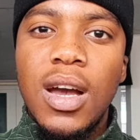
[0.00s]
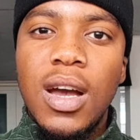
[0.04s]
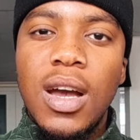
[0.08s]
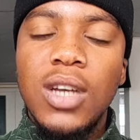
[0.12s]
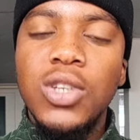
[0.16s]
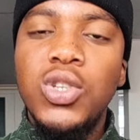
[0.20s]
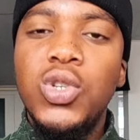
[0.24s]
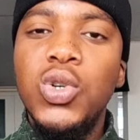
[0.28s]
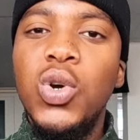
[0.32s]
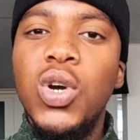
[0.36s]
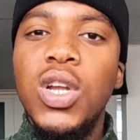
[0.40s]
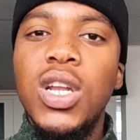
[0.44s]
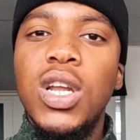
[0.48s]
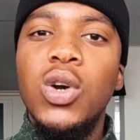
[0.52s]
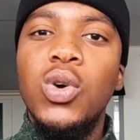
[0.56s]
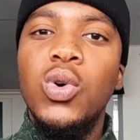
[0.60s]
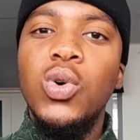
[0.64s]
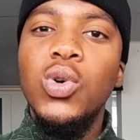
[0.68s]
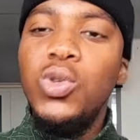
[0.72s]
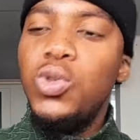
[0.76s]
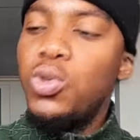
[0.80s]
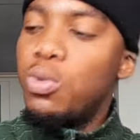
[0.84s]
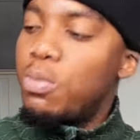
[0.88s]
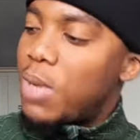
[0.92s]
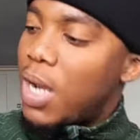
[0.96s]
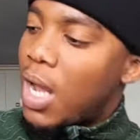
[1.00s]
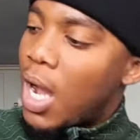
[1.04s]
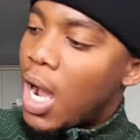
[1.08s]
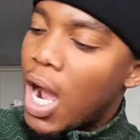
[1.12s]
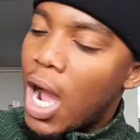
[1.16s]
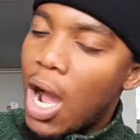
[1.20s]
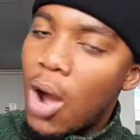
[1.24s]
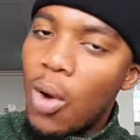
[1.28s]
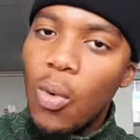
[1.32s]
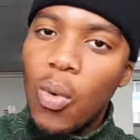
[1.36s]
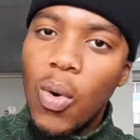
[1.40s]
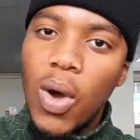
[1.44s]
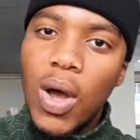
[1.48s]
Aren't you gonna go to
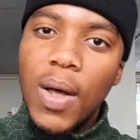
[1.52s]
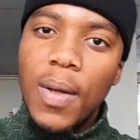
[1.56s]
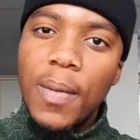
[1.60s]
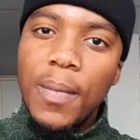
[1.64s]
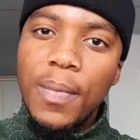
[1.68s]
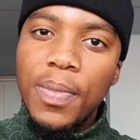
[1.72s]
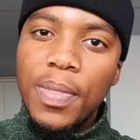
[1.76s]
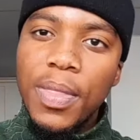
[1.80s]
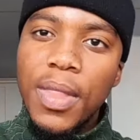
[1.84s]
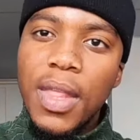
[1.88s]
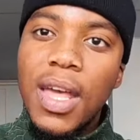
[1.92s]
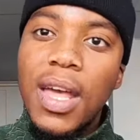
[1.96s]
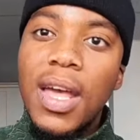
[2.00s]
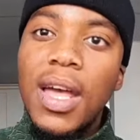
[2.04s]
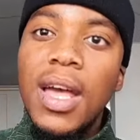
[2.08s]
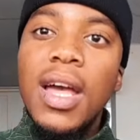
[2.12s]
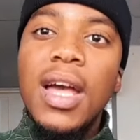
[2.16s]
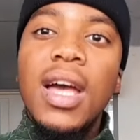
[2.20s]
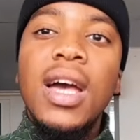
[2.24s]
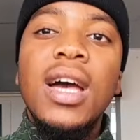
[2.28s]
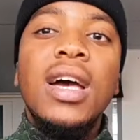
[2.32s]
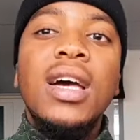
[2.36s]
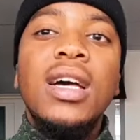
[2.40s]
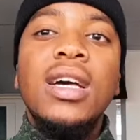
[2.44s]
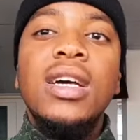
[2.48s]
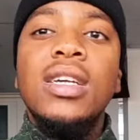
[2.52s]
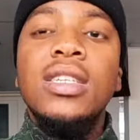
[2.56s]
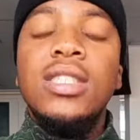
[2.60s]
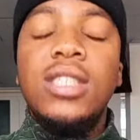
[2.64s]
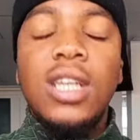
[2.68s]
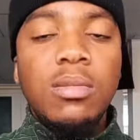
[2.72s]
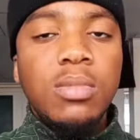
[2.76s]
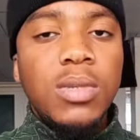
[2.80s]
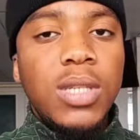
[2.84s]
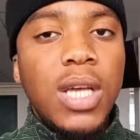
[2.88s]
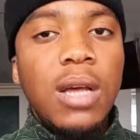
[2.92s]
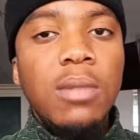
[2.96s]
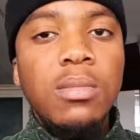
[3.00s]
Mnangangwa?
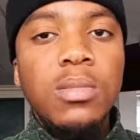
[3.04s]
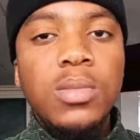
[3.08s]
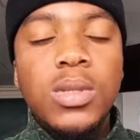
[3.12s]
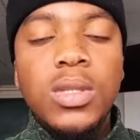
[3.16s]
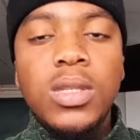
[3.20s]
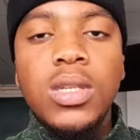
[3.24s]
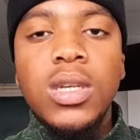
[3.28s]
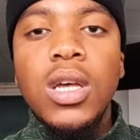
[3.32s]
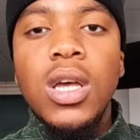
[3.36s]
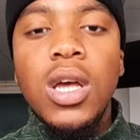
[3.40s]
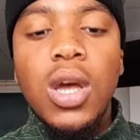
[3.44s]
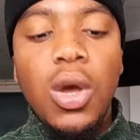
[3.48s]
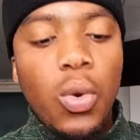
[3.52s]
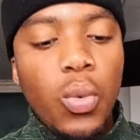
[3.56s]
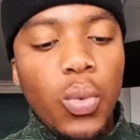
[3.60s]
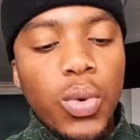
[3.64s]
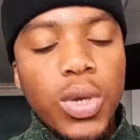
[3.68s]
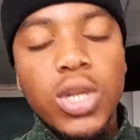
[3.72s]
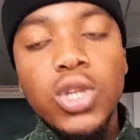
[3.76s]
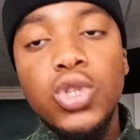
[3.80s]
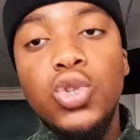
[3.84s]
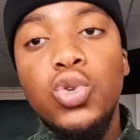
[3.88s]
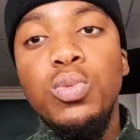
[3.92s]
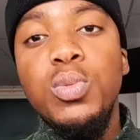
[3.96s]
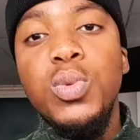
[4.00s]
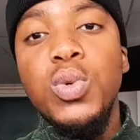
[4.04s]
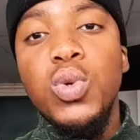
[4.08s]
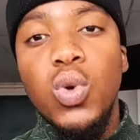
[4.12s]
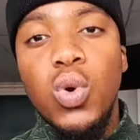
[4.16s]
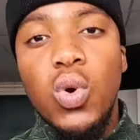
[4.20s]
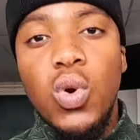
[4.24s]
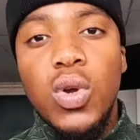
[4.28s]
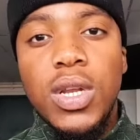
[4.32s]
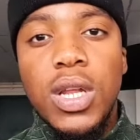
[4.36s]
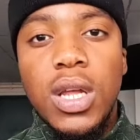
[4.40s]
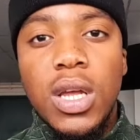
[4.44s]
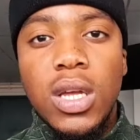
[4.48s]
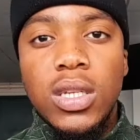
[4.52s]
Sometimes we need to be
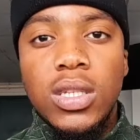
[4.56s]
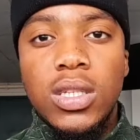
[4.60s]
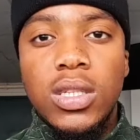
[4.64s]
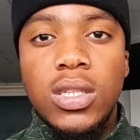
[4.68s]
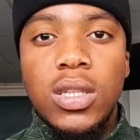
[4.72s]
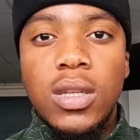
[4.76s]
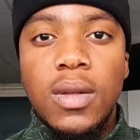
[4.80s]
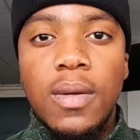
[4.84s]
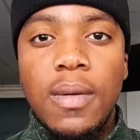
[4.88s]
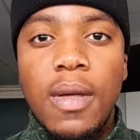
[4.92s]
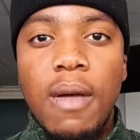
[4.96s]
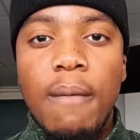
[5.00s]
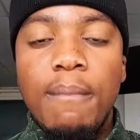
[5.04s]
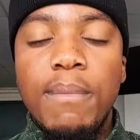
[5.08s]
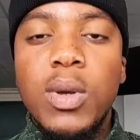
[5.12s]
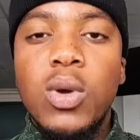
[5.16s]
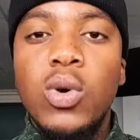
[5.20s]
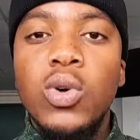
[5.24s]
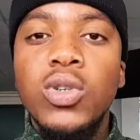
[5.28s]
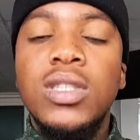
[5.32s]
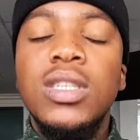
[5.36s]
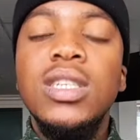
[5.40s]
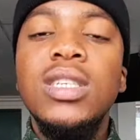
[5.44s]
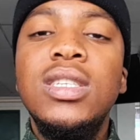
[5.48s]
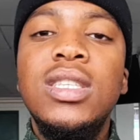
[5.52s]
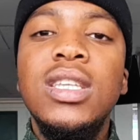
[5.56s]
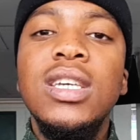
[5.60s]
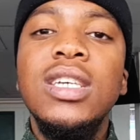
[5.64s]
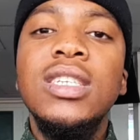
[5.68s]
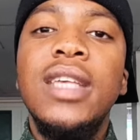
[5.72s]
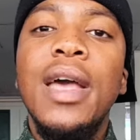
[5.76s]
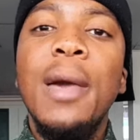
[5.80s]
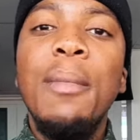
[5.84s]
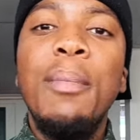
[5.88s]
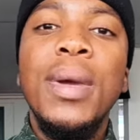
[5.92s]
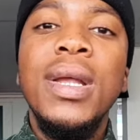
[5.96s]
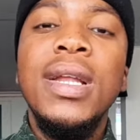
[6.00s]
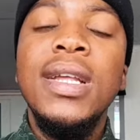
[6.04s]
honest, because these things
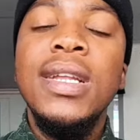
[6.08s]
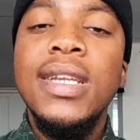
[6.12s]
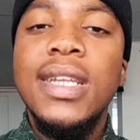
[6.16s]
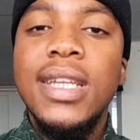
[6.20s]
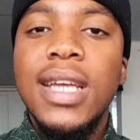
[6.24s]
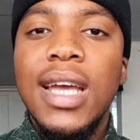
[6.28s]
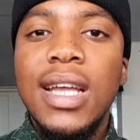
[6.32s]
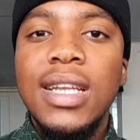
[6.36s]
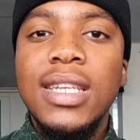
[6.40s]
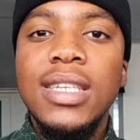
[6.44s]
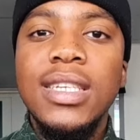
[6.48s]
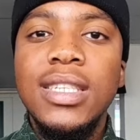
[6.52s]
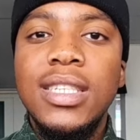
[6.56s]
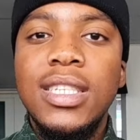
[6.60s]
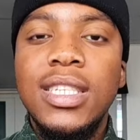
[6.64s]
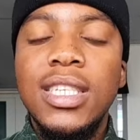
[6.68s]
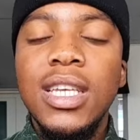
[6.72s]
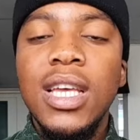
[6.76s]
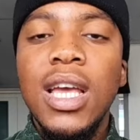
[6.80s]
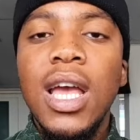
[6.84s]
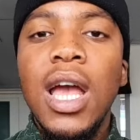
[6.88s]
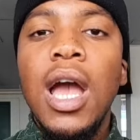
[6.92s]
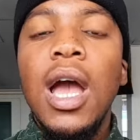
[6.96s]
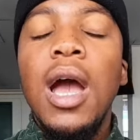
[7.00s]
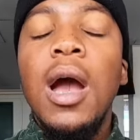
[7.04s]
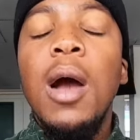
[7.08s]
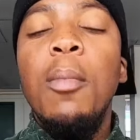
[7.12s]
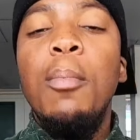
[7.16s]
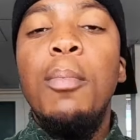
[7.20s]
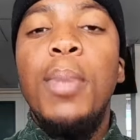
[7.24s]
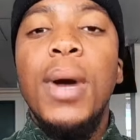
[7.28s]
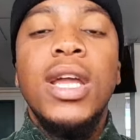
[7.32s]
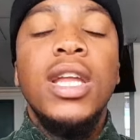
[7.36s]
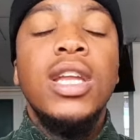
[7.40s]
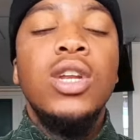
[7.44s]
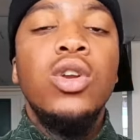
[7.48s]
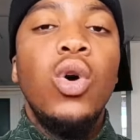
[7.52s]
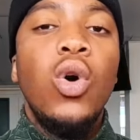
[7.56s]
happen in reality,
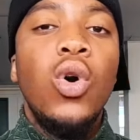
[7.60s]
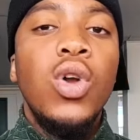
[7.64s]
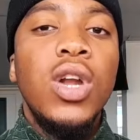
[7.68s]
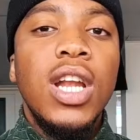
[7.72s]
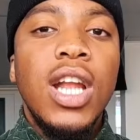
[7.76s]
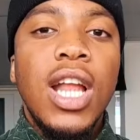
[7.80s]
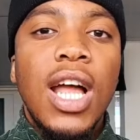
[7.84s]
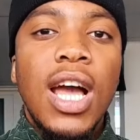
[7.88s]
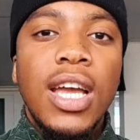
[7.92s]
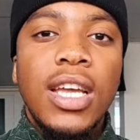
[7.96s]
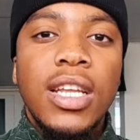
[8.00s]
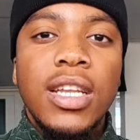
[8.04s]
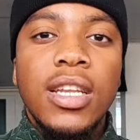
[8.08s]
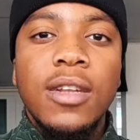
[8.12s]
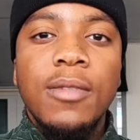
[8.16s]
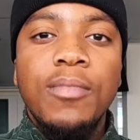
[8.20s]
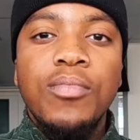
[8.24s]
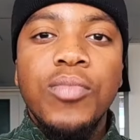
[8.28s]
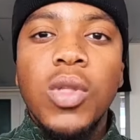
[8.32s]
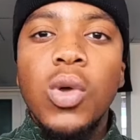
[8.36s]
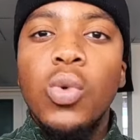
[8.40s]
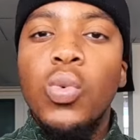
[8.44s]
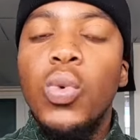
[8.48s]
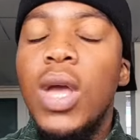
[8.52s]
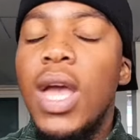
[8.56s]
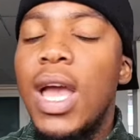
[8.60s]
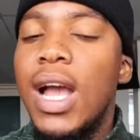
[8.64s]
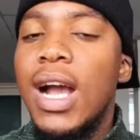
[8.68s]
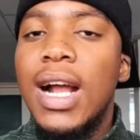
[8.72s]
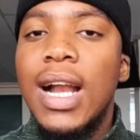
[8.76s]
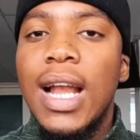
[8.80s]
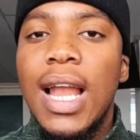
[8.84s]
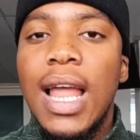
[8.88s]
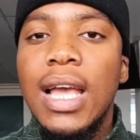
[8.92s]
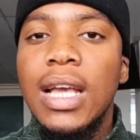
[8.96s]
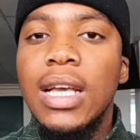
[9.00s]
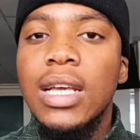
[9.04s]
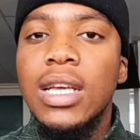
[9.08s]
but in online we
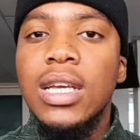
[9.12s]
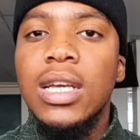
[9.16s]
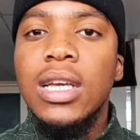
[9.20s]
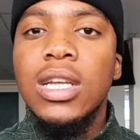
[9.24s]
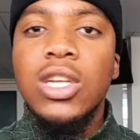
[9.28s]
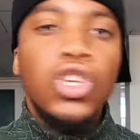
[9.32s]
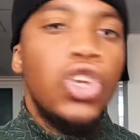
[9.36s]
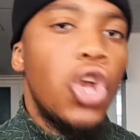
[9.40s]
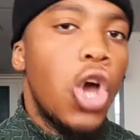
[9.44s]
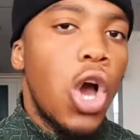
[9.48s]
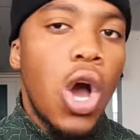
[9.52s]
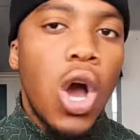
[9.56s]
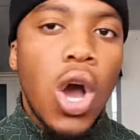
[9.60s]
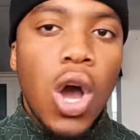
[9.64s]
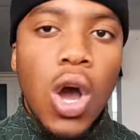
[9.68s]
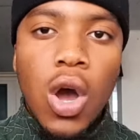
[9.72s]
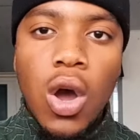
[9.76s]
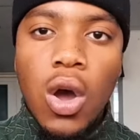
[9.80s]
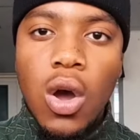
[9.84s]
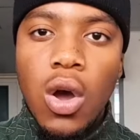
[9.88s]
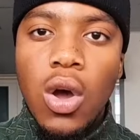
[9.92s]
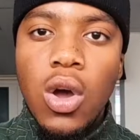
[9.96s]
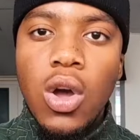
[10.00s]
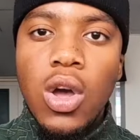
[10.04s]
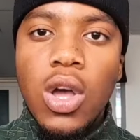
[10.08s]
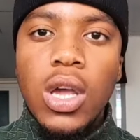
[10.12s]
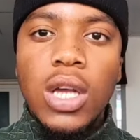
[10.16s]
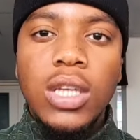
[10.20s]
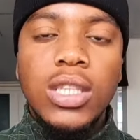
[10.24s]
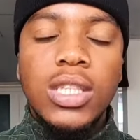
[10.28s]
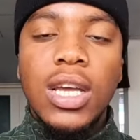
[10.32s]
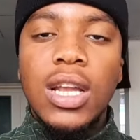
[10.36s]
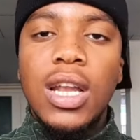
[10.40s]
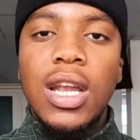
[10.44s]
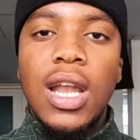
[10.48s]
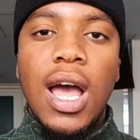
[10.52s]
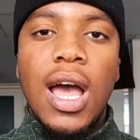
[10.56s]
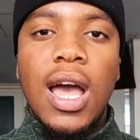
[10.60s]
act like, nah,
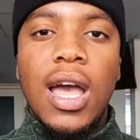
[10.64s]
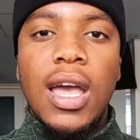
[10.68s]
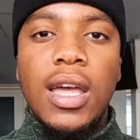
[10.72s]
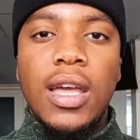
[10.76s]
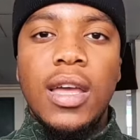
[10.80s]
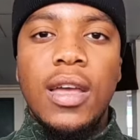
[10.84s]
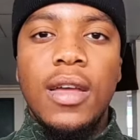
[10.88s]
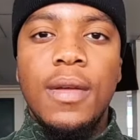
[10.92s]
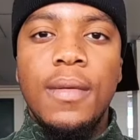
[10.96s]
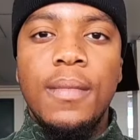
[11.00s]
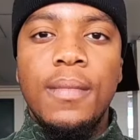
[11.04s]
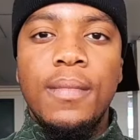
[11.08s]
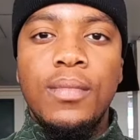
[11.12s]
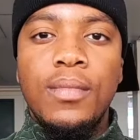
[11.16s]
it's a lie.